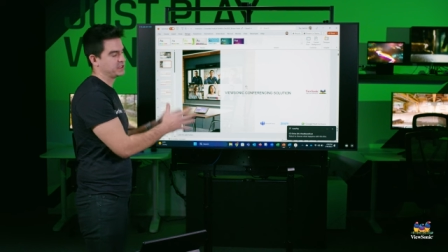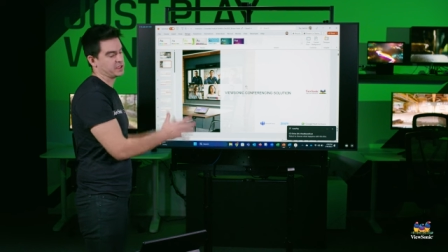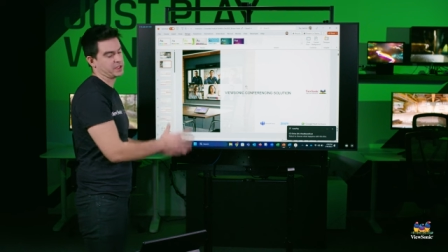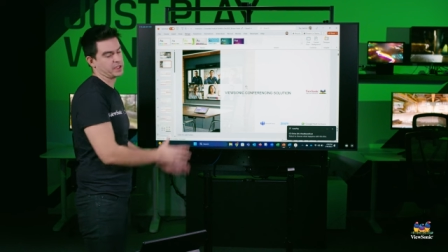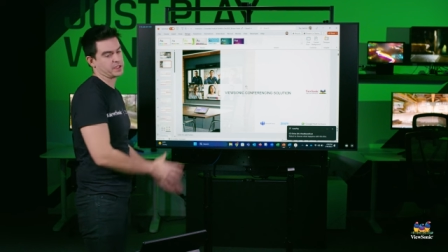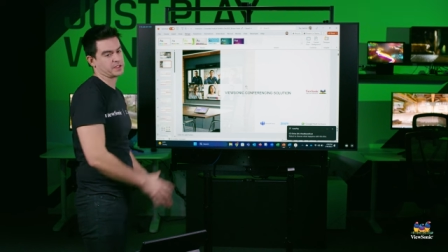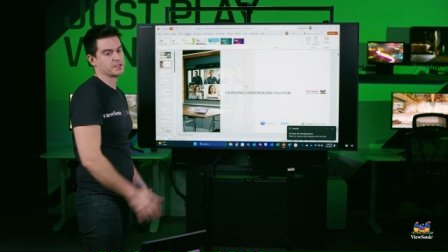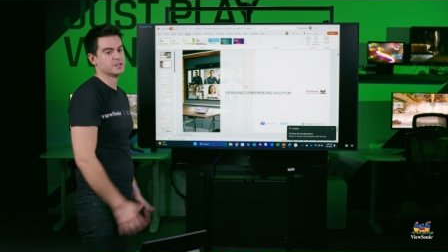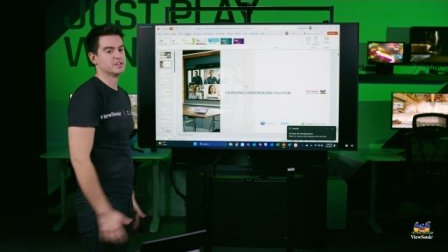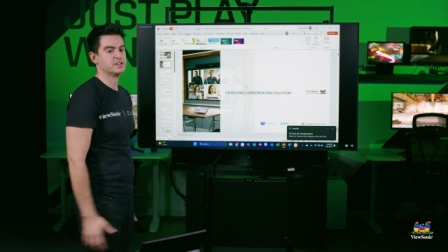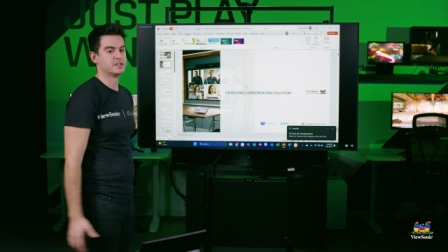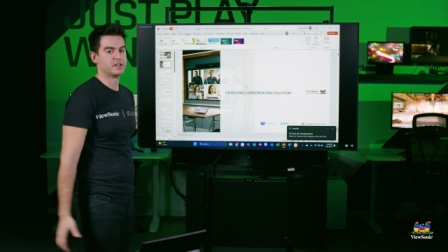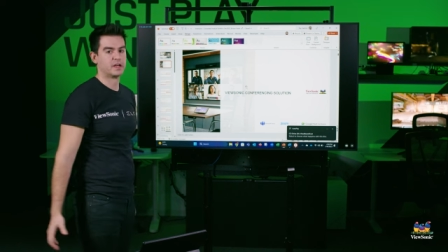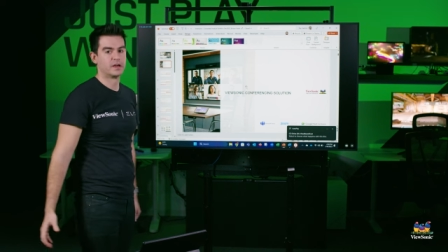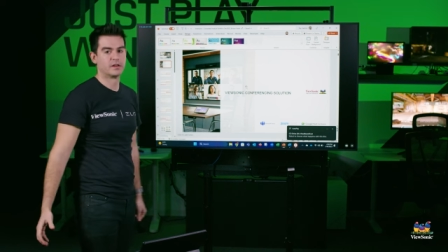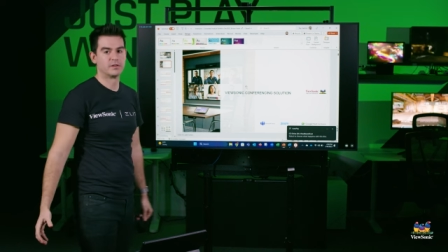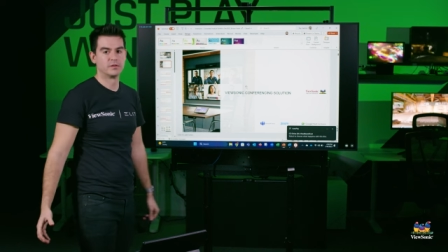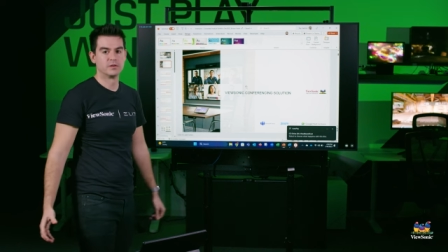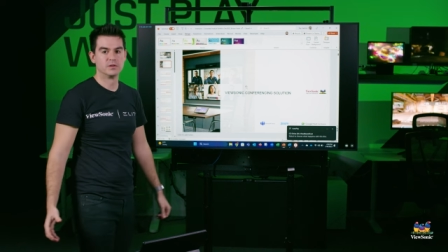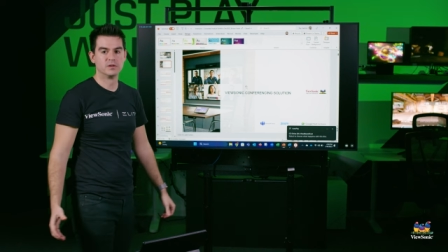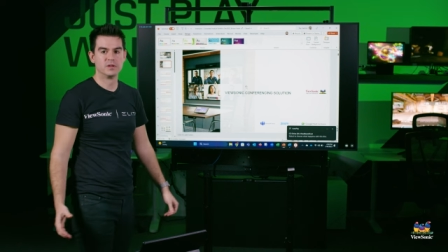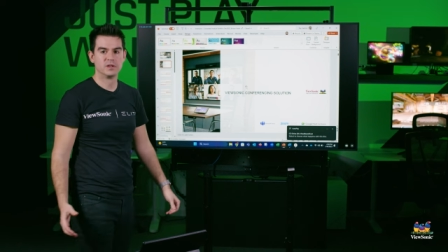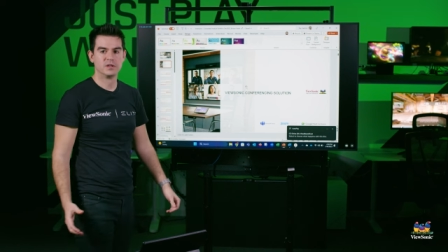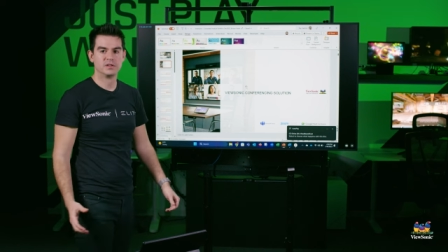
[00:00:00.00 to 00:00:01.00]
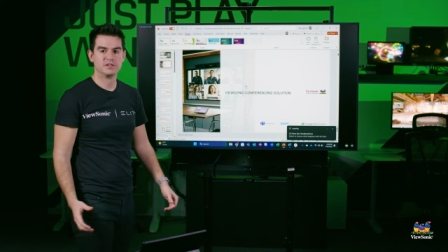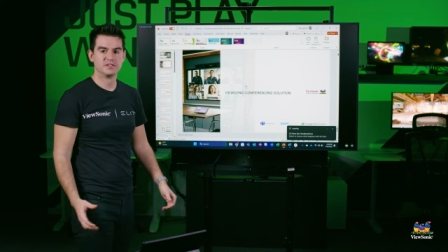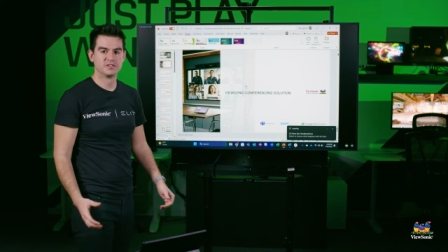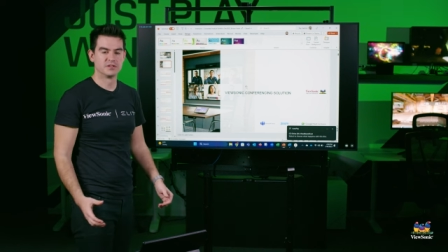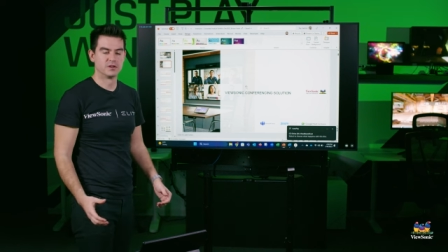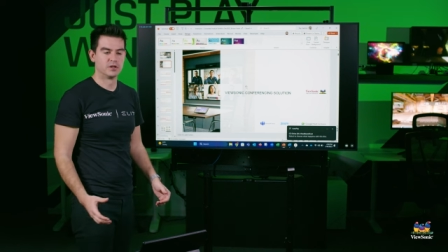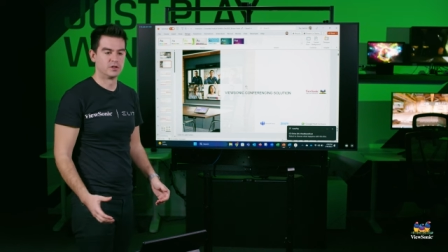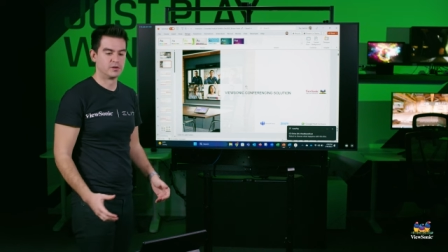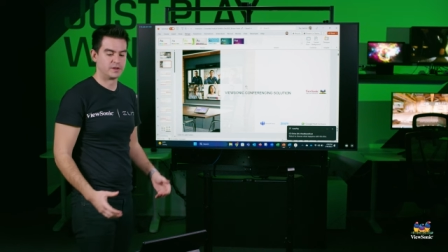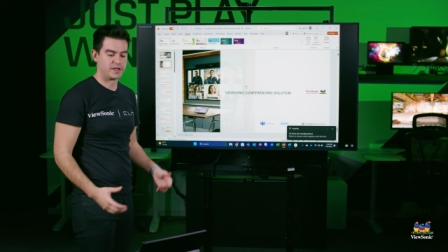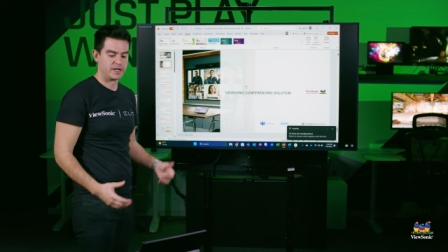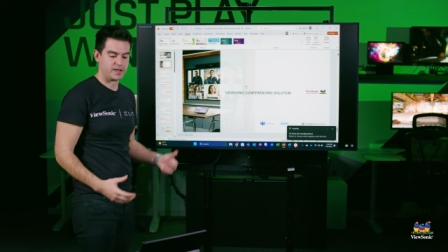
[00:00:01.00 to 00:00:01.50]
connected together.
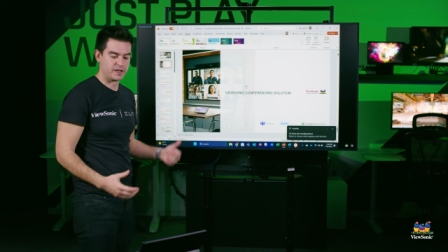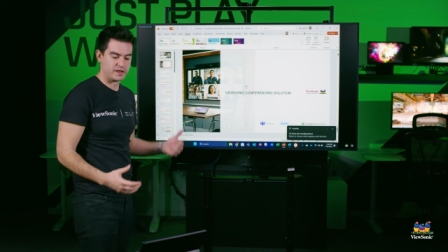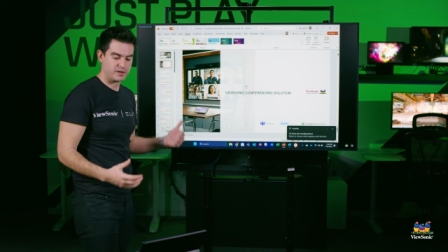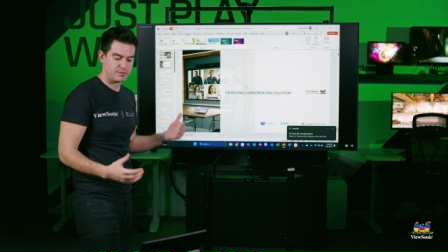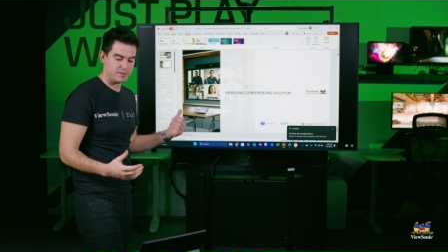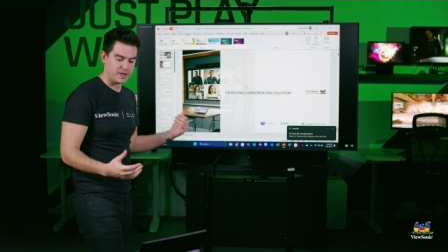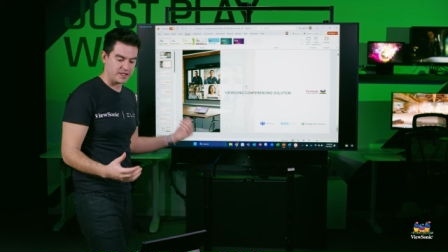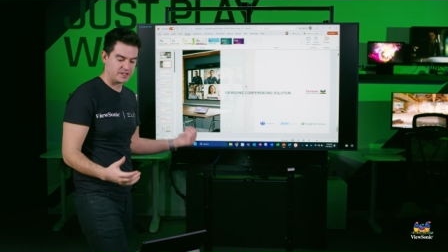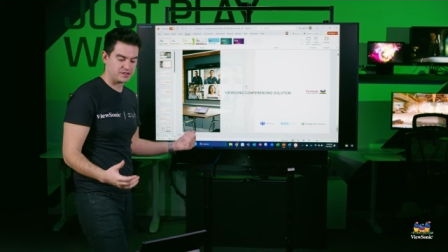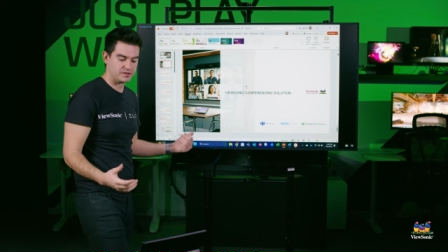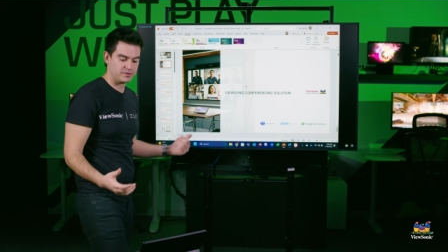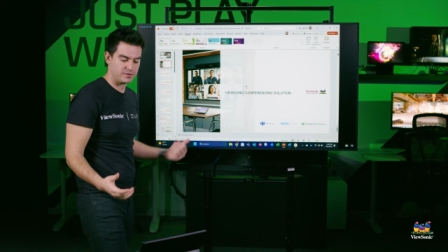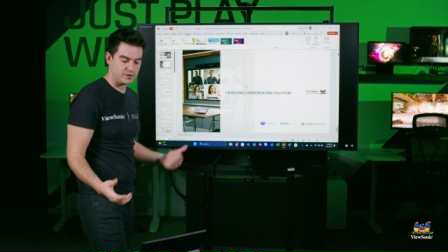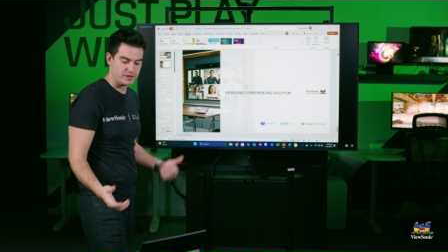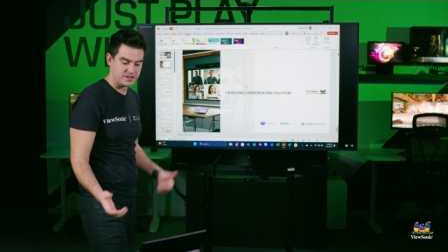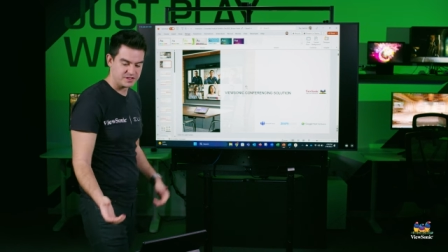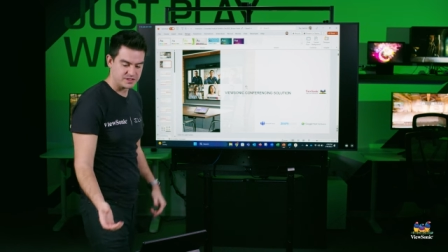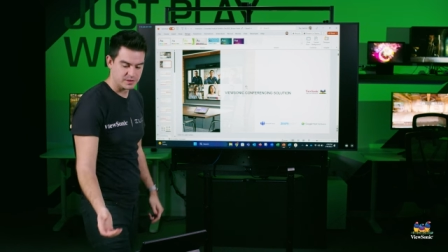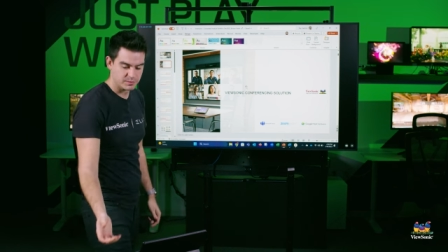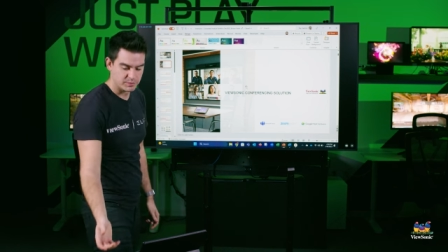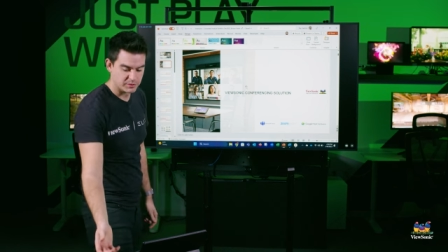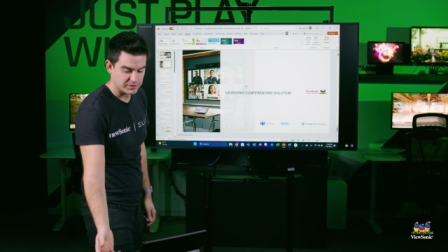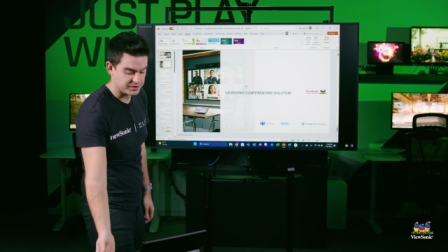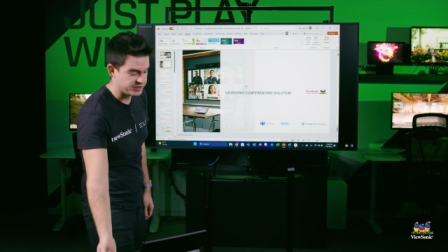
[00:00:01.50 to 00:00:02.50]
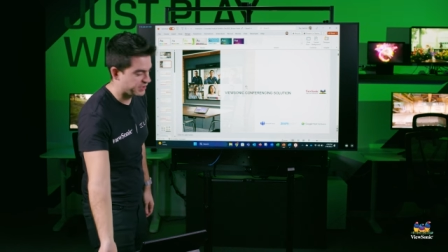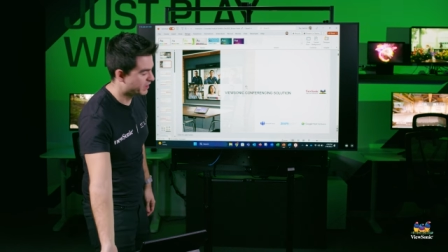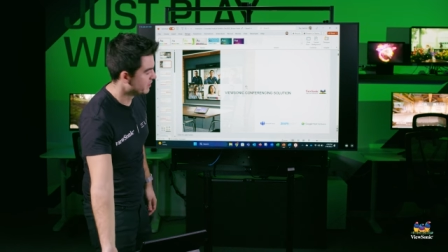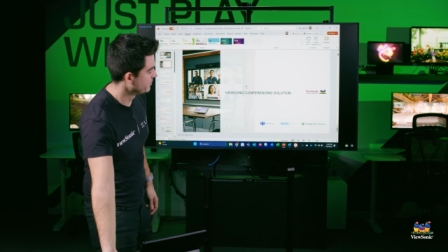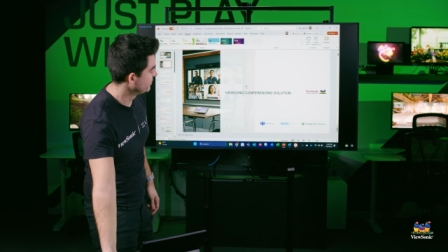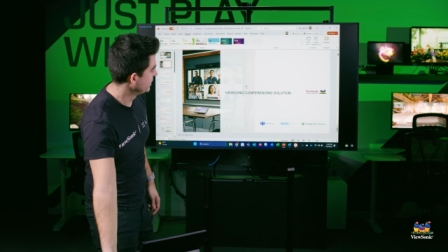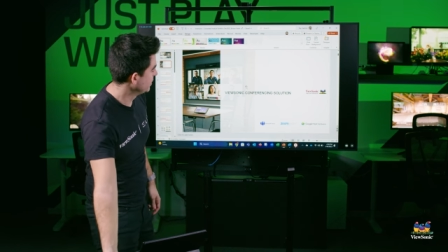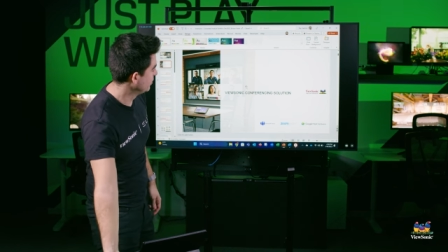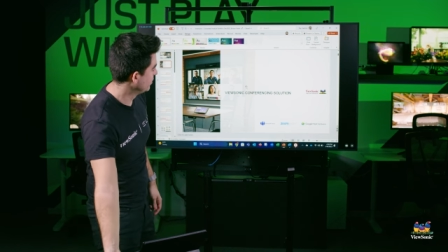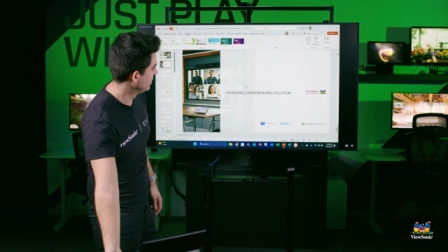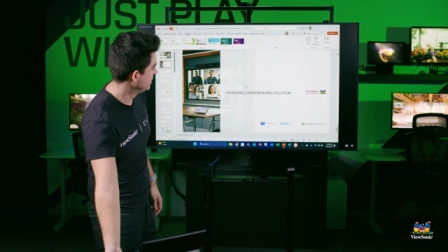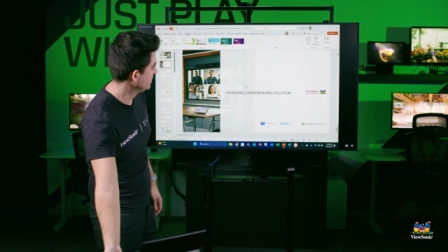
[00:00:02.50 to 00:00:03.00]
So uh, it makes it very simple. And then
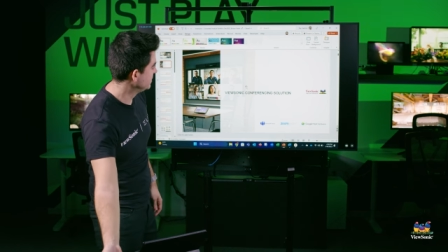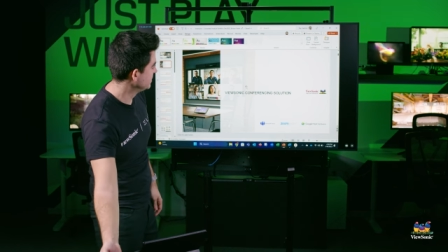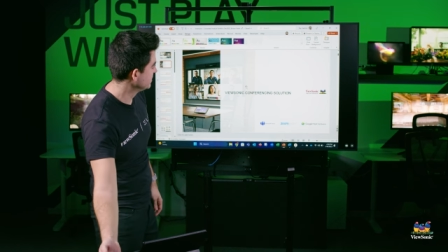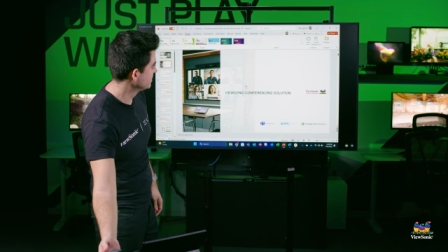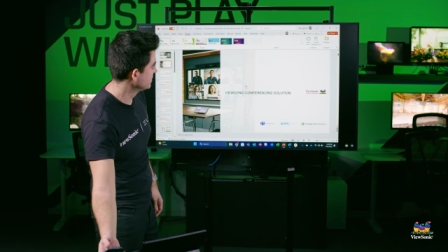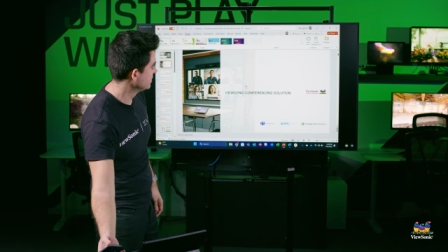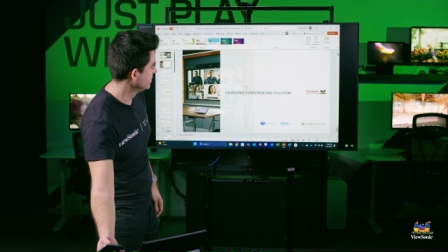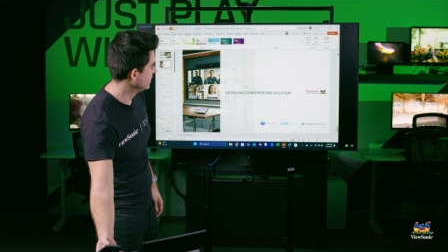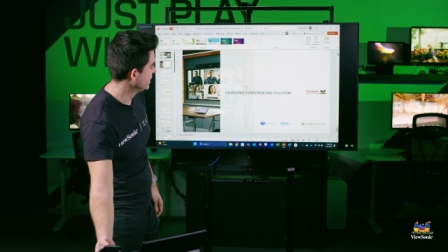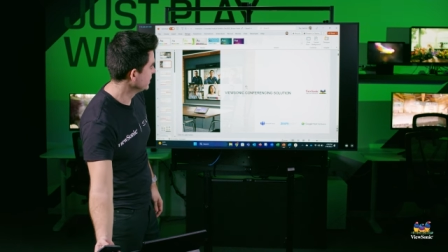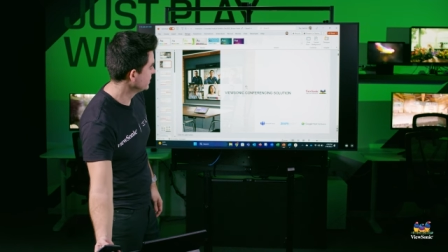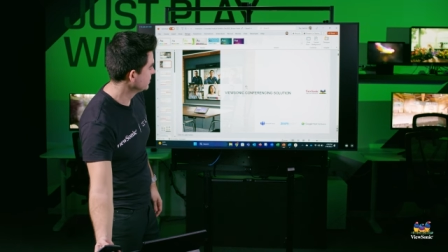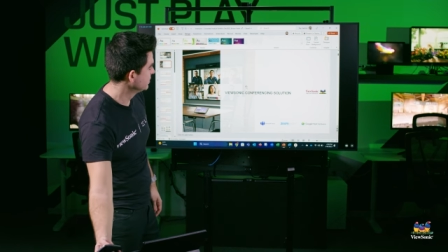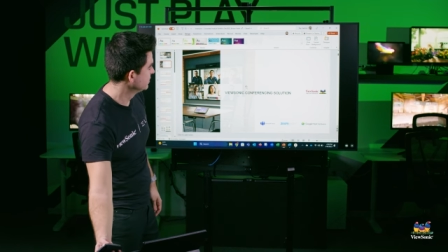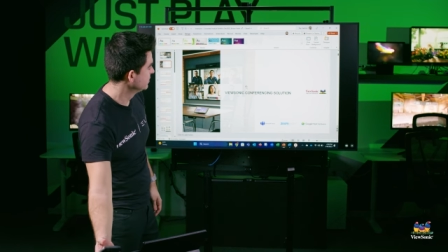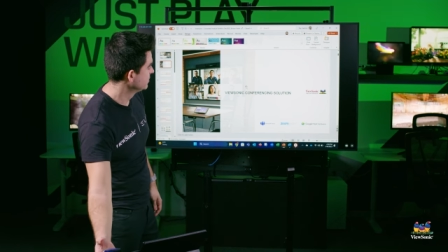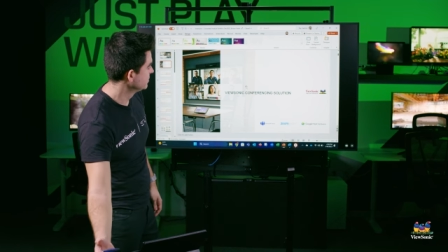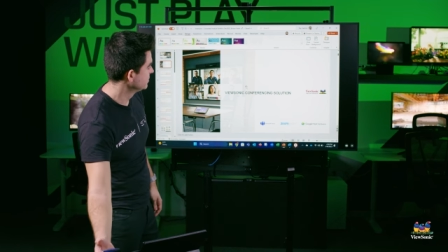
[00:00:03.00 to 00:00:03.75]
if I want to disconnect,